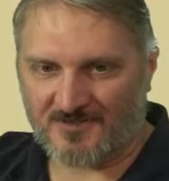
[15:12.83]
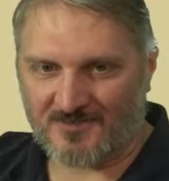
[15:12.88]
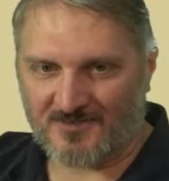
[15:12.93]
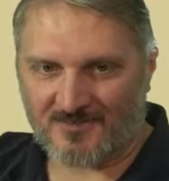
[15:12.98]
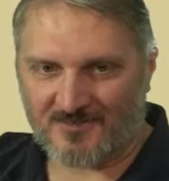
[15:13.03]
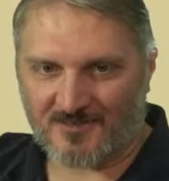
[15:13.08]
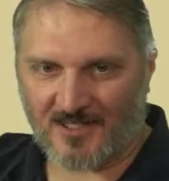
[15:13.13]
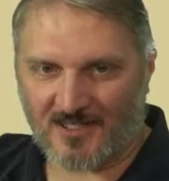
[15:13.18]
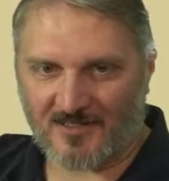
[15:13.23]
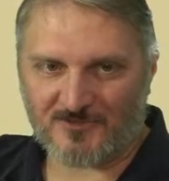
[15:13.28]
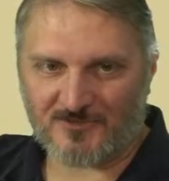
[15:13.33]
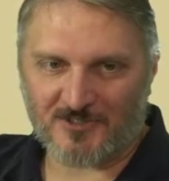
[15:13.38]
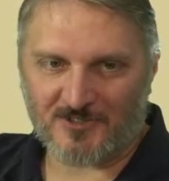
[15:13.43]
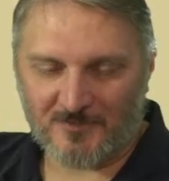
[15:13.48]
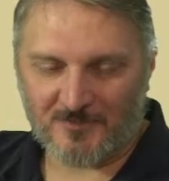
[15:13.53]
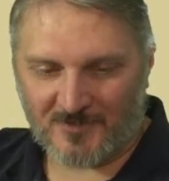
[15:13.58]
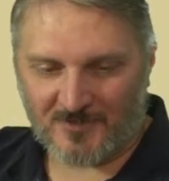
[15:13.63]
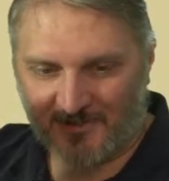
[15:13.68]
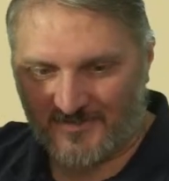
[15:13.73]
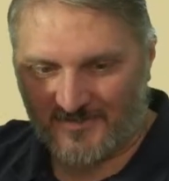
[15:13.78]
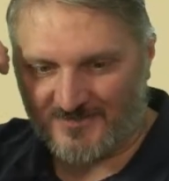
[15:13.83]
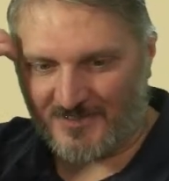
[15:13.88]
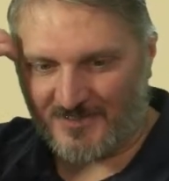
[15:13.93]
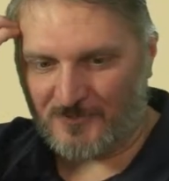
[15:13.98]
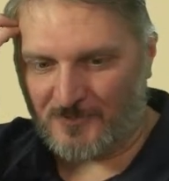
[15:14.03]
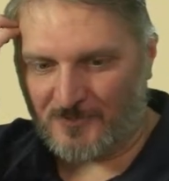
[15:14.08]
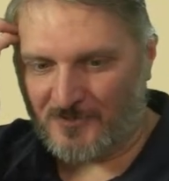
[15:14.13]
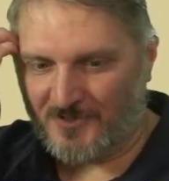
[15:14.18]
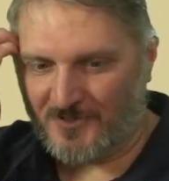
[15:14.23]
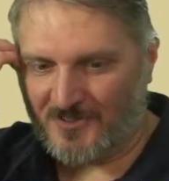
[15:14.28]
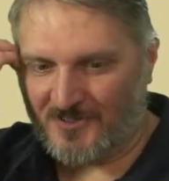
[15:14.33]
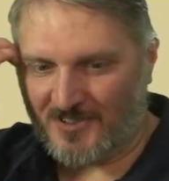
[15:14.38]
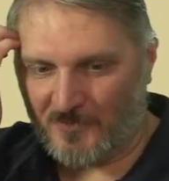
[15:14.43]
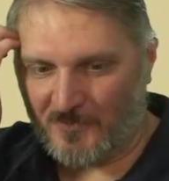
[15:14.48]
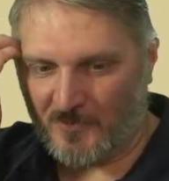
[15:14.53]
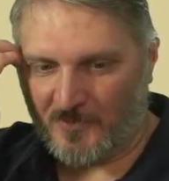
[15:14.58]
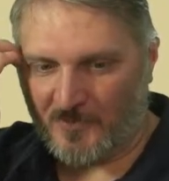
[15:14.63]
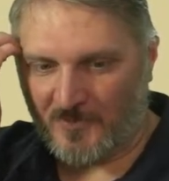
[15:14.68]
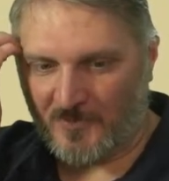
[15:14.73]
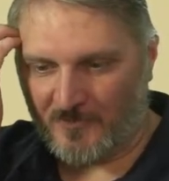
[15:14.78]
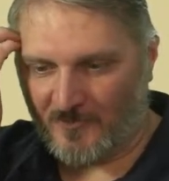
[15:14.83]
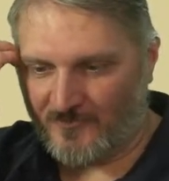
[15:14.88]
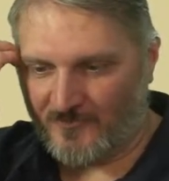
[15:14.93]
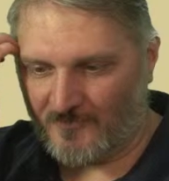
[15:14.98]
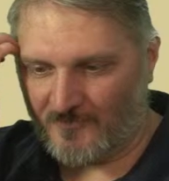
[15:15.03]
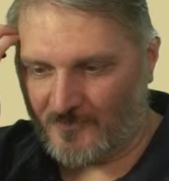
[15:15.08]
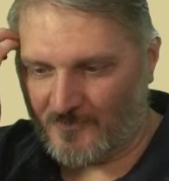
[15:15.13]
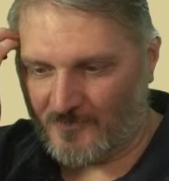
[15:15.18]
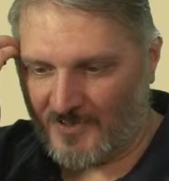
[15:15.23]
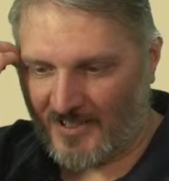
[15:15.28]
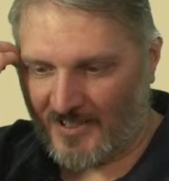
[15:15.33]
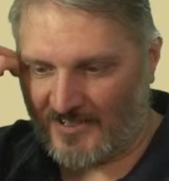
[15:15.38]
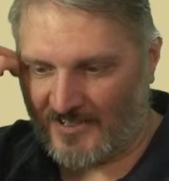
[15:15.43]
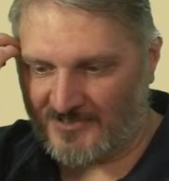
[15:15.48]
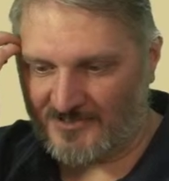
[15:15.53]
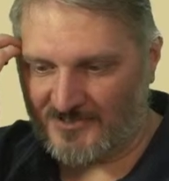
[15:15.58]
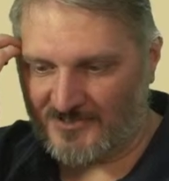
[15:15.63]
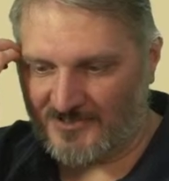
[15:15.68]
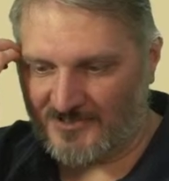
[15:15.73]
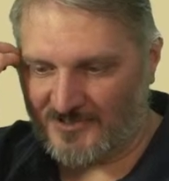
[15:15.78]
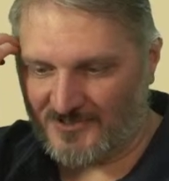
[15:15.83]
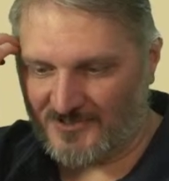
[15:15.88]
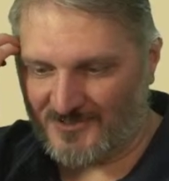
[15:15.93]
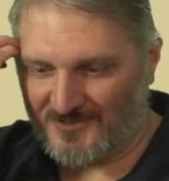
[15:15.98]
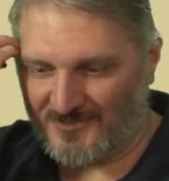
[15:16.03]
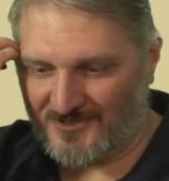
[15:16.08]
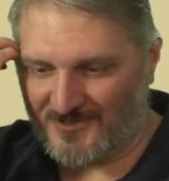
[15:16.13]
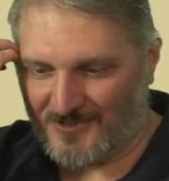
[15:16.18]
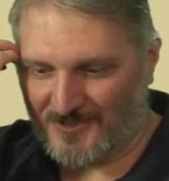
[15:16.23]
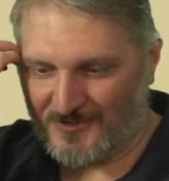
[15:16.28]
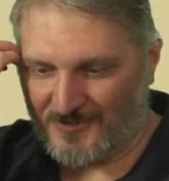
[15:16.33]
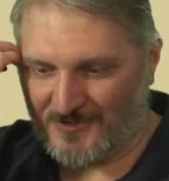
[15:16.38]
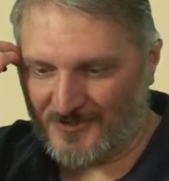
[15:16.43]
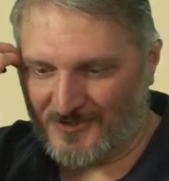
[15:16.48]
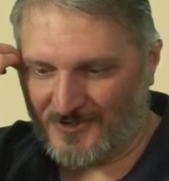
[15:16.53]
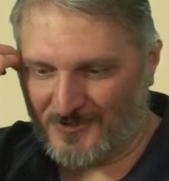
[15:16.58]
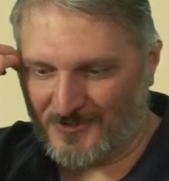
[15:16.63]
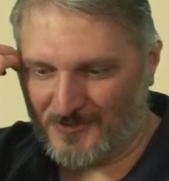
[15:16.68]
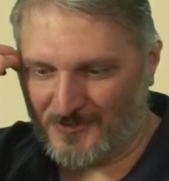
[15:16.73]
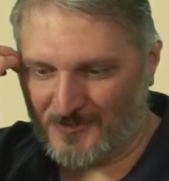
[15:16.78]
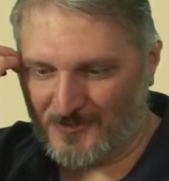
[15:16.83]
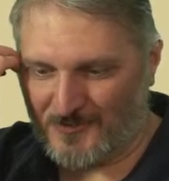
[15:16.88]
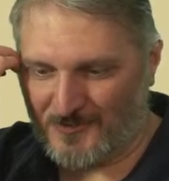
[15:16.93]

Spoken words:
live stream, because I know a couple of people actually are, you know,